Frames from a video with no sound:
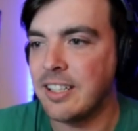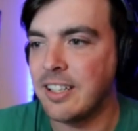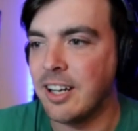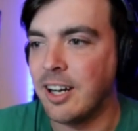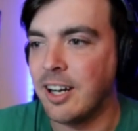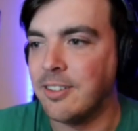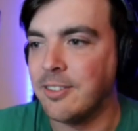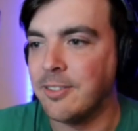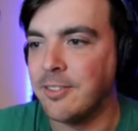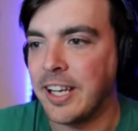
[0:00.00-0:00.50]

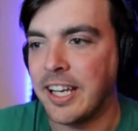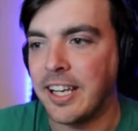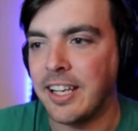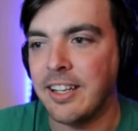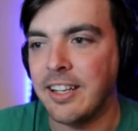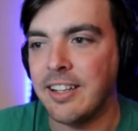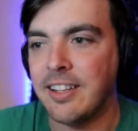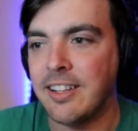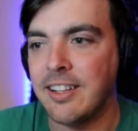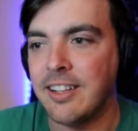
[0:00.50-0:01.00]
Oh
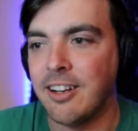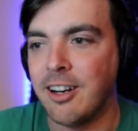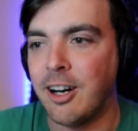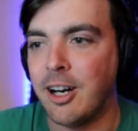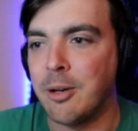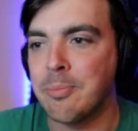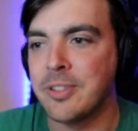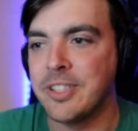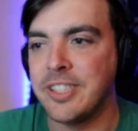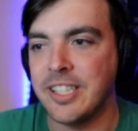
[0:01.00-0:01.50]
wait,
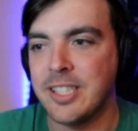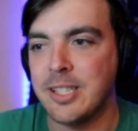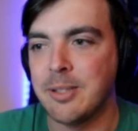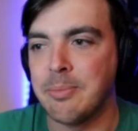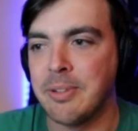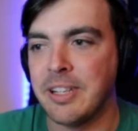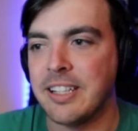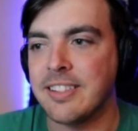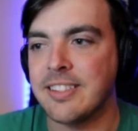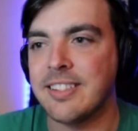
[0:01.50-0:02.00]
all oh,
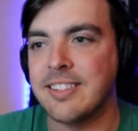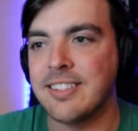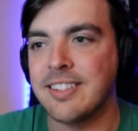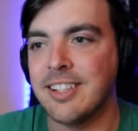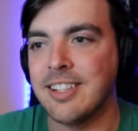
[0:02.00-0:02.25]
participants. Oh,